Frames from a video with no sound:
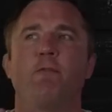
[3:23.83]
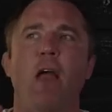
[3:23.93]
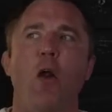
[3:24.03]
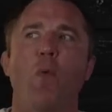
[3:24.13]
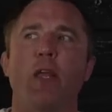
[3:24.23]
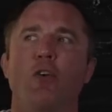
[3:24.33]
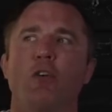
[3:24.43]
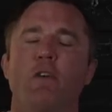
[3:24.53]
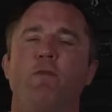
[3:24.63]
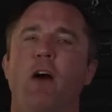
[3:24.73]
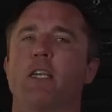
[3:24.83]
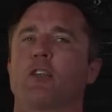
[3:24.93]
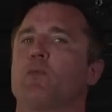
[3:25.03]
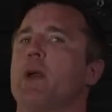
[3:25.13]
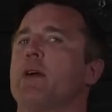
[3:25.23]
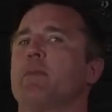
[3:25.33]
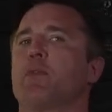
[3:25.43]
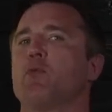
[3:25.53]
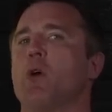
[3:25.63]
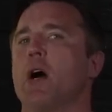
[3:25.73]
very good advice around him
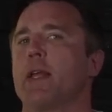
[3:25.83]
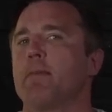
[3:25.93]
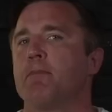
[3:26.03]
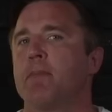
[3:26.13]
through Adi.